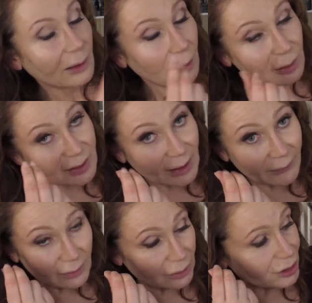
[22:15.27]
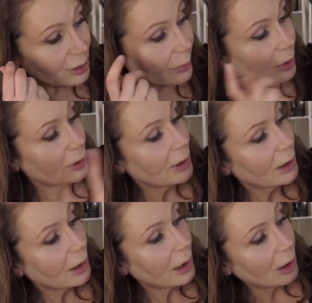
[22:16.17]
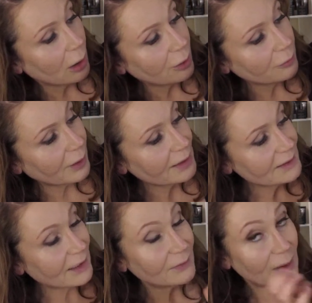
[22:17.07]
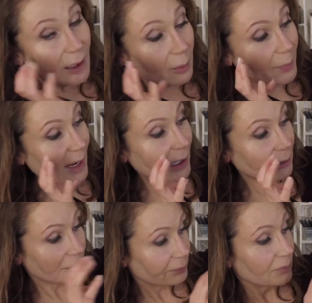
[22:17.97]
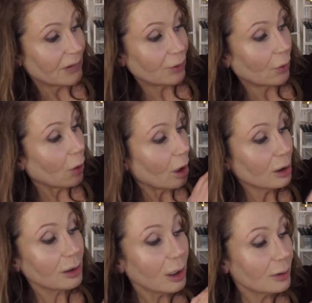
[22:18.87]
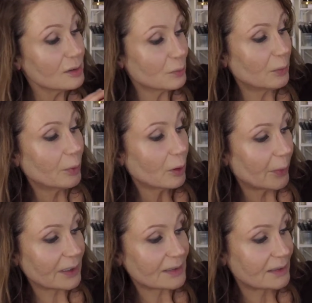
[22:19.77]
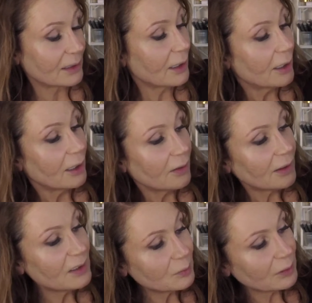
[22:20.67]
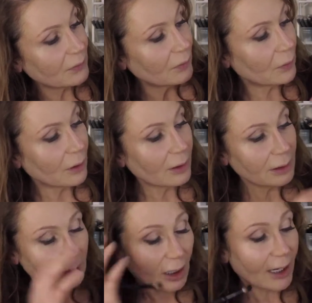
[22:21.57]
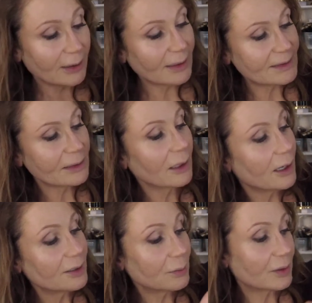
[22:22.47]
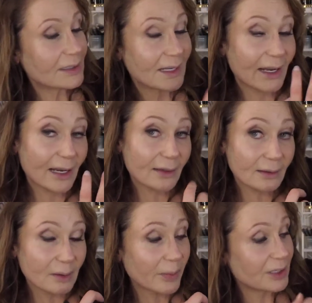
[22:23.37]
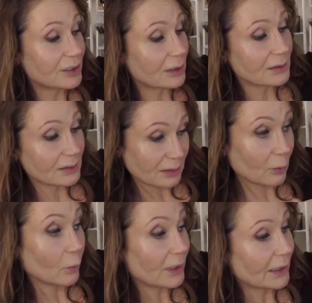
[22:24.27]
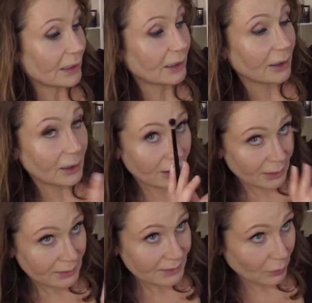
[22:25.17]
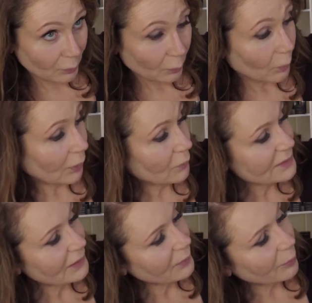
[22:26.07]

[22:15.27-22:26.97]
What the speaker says: colors that have a little shimmer. All the rest are matte. They're all colors with purpose. These will give you all the highlights and contours and the dimension that we need. So 107